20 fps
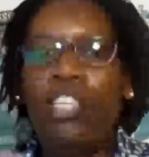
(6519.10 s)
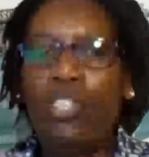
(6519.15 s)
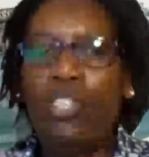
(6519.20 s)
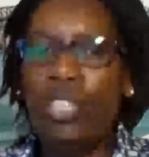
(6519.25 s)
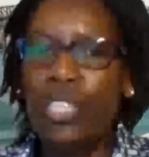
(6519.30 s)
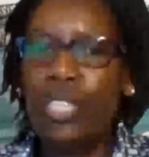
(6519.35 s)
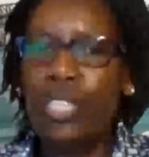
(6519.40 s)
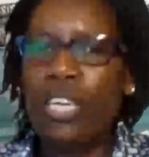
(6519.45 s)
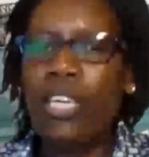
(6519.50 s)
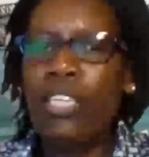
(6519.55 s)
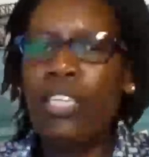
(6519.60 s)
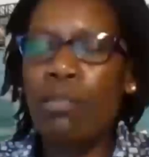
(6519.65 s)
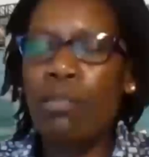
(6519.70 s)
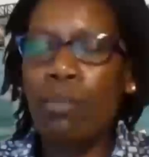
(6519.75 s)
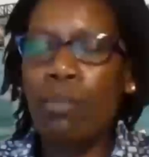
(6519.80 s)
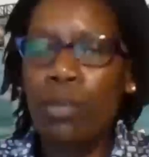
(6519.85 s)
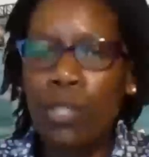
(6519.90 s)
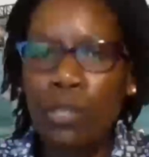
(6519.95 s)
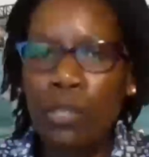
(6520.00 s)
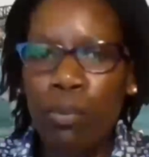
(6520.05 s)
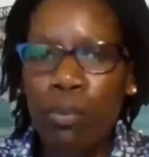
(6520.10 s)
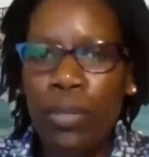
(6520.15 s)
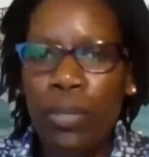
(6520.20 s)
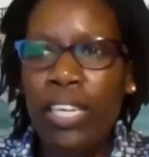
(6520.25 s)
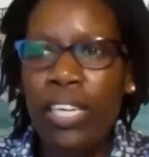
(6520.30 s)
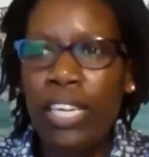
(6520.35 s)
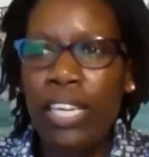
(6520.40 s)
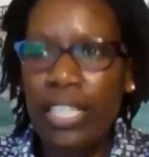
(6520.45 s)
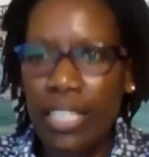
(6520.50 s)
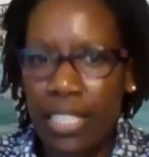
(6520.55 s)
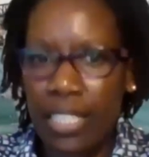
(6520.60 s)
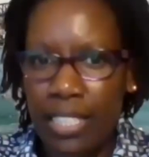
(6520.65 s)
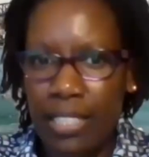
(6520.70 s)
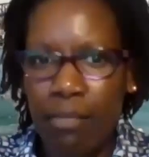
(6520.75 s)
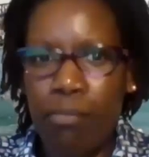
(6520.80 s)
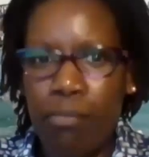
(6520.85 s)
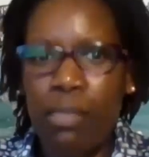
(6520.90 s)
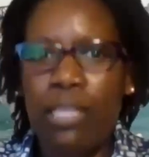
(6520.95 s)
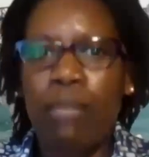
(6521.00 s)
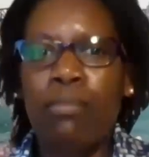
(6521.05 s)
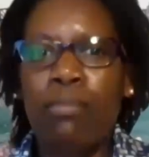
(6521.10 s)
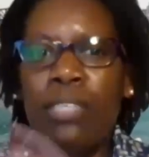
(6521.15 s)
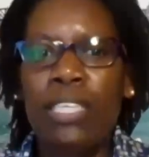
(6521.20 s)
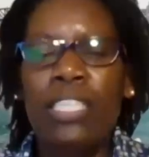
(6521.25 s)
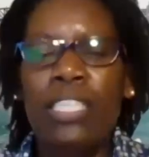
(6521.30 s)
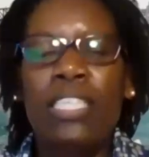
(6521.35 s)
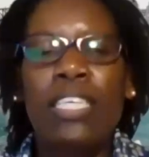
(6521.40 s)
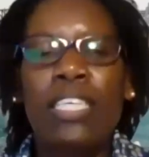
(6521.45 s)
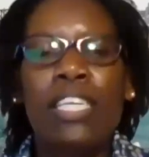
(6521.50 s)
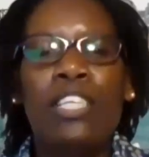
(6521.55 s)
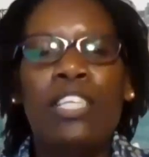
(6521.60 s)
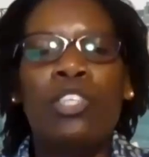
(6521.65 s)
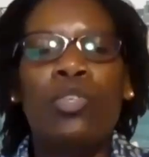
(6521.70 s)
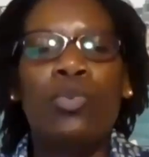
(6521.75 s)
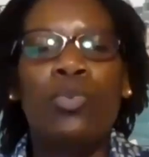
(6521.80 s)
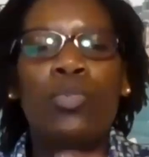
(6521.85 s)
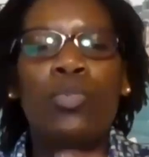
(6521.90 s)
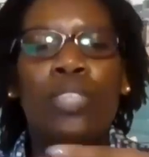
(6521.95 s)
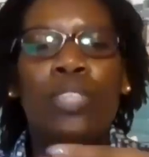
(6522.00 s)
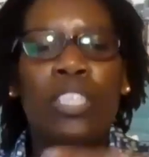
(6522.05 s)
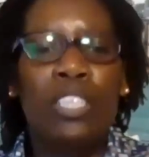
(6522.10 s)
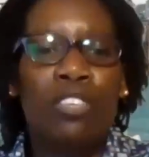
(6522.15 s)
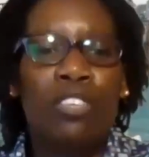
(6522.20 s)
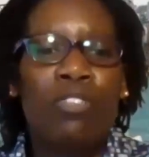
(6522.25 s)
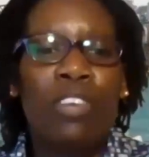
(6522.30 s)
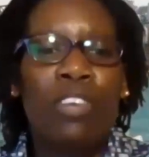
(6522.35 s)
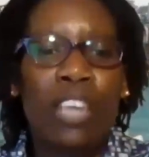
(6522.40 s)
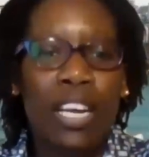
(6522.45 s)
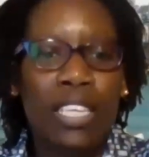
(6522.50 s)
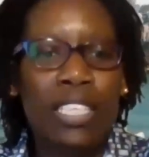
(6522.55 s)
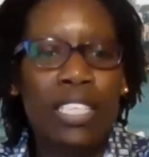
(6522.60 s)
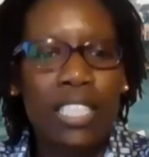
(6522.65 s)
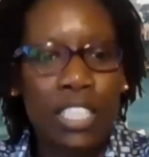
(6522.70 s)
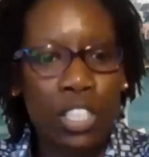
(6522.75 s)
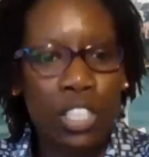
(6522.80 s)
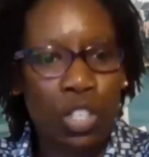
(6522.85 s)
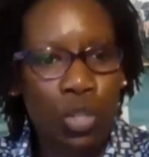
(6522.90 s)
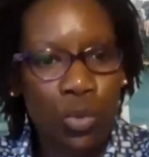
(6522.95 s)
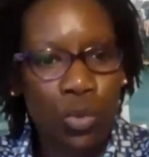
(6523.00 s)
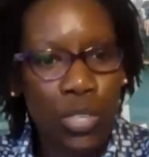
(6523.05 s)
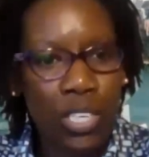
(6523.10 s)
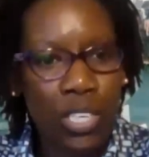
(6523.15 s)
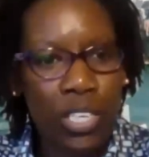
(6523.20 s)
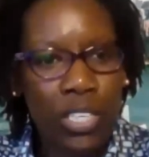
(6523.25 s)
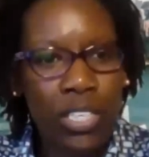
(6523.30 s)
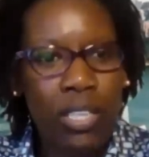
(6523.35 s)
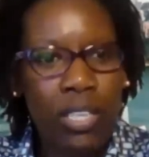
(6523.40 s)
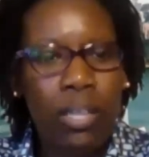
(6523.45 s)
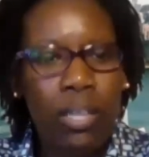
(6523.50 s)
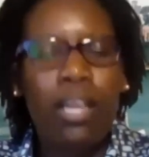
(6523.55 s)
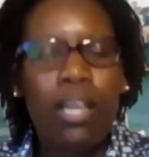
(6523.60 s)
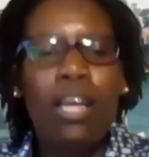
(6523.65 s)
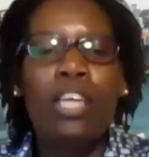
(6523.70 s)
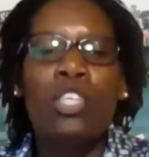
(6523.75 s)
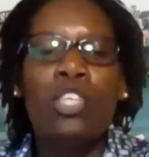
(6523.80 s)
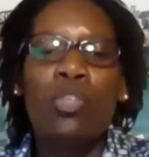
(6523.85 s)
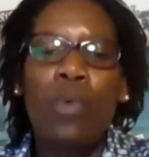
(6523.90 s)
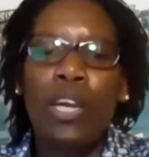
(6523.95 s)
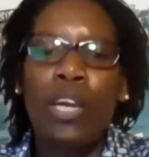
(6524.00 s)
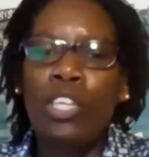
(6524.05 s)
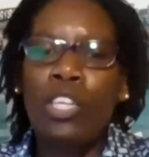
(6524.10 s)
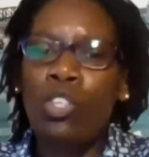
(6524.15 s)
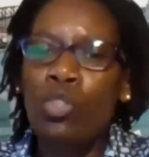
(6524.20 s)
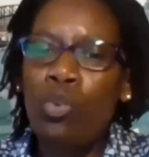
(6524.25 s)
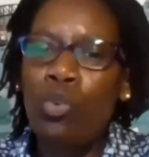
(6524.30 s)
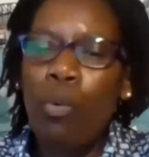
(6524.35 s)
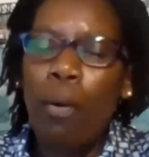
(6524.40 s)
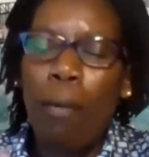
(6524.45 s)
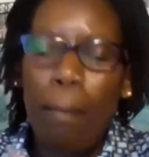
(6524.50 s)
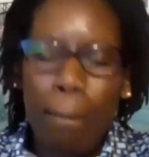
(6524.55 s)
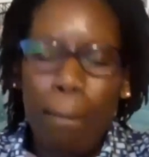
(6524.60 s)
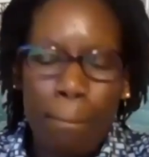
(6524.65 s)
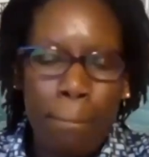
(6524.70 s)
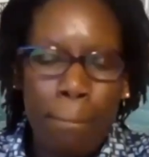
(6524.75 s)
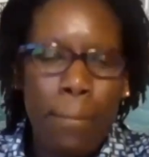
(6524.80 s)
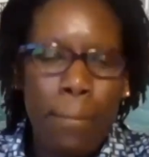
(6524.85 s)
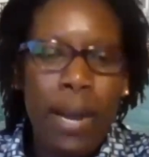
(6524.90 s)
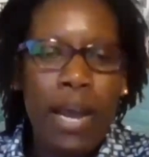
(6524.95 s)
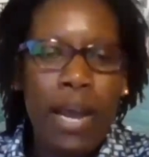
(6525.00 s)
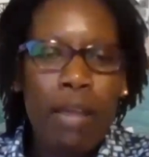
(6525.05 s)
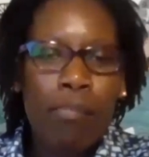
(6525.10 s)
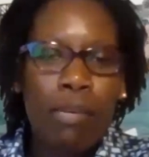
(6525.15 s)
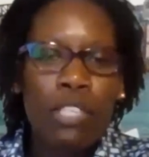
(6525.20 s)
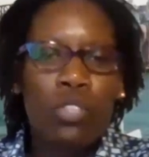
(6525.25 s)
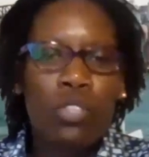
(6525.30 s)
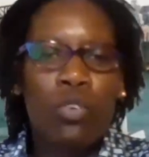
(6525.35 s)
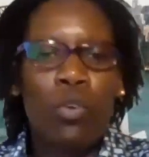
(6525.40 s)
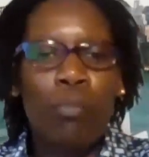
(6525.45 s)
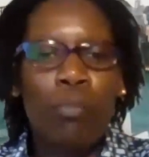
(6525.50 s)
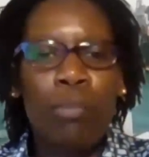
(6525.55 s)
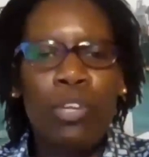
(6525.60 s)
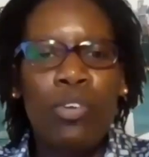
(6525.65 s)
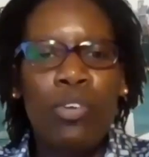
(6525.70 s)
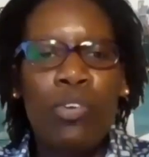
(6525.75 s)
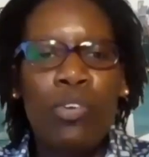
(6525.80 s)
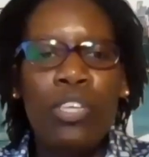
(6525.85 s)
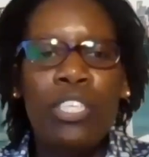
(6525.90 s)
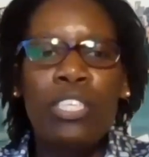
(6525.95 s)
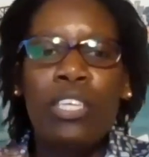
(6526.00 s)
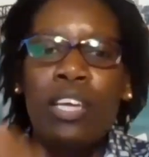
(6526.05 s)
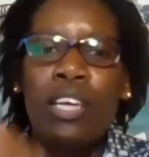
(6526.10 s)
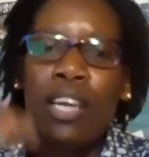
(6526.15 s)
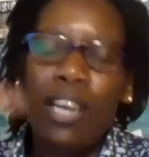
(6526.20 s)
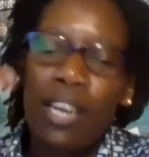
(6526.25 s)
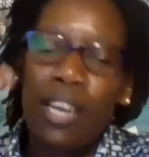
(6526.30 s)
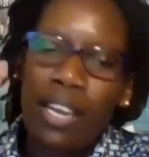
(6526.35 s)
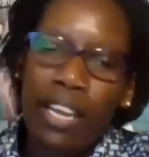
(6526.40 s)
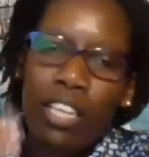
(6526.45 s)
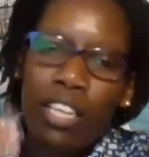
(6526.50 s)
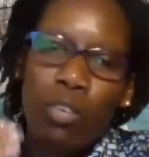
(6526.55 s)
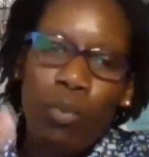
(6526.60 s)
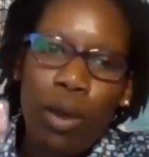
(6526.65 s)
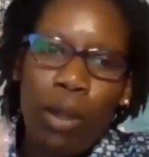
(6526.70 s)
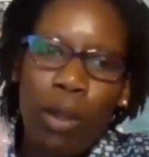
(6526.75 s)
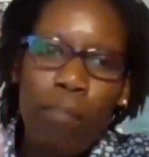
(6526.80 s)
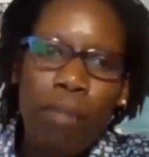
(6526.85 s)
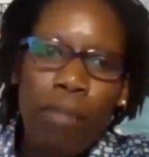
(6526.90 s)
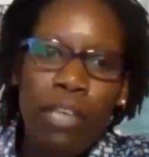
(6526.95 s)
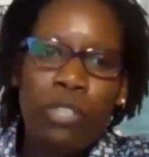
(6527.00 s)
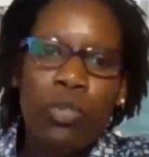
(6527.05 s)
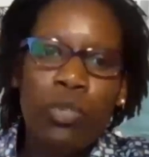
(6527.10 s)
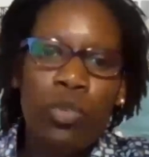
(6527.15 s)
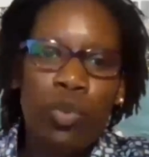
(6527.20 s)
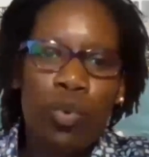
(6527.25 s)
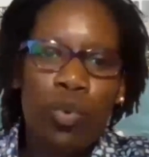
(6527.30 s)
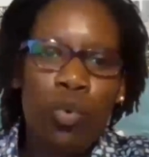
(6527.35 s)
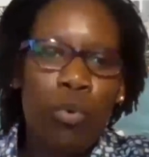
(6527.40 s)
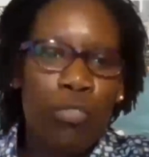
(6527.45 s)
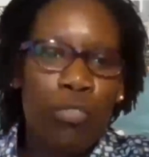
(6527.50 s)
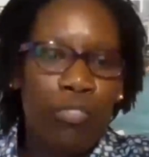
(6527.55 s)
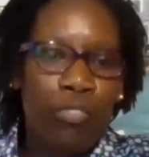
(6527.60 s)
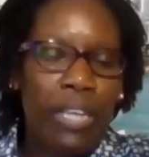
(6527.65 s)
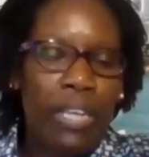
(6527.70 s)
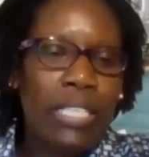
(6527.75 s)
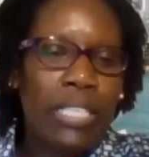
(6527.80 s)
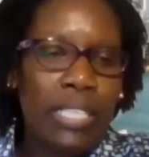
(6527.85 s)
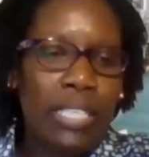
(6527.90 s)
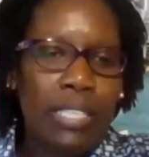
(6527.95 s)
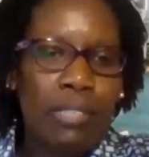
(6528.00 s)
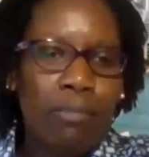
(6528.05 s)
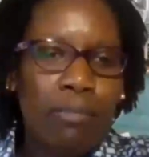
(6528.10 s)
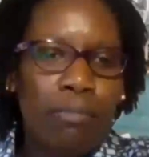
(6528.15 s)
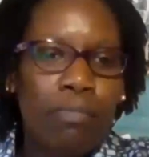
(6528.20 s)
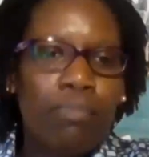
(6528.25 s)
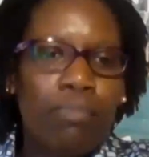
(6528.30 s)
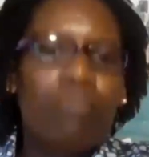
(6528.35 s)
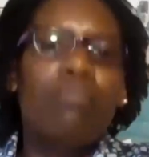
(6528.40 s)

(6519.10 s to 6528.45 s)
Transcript: I surely say it's possible, yes, but I'm just telling you the difficulty in doing it. So I, my personal opinion is let one person go first.